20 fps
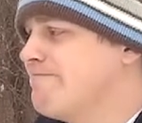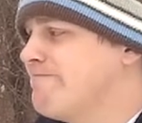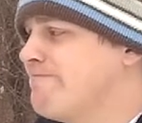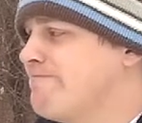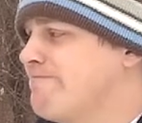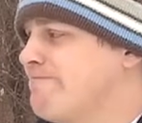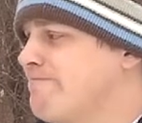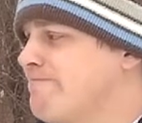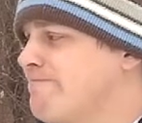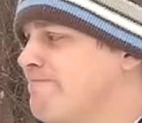
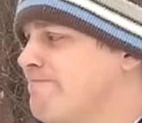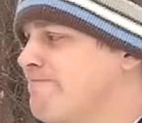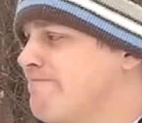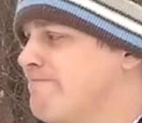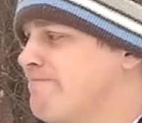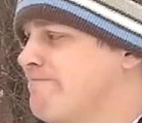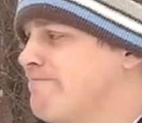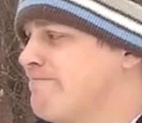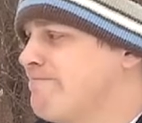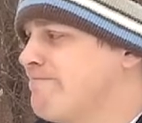
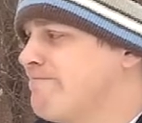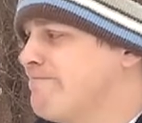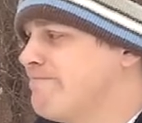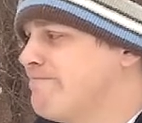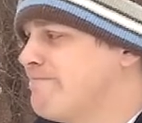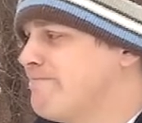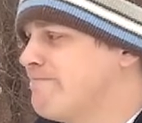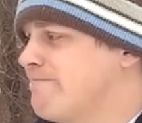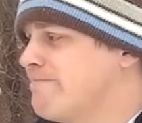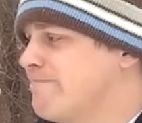
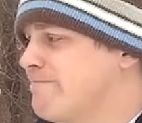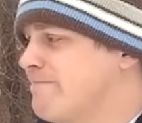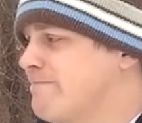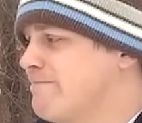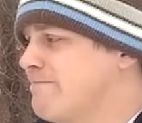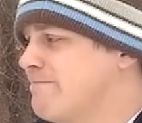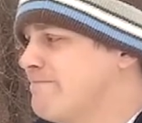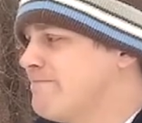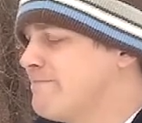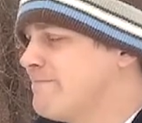
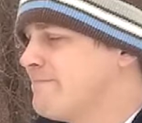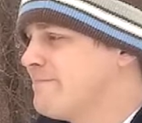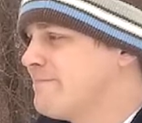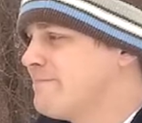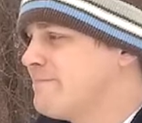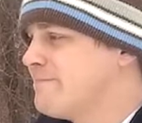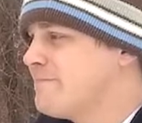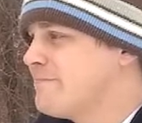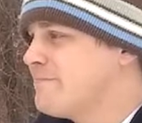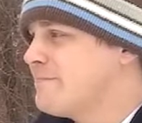
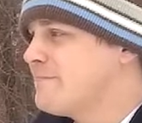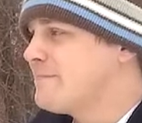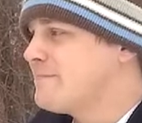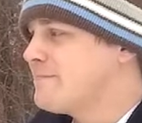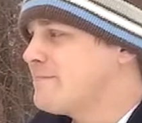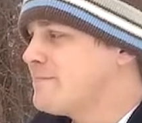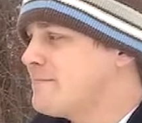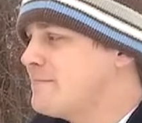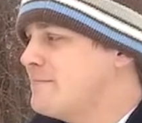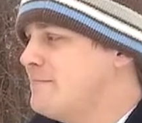
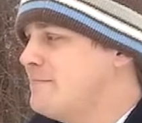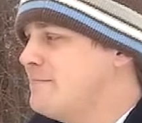No words are spoken by the person on screen.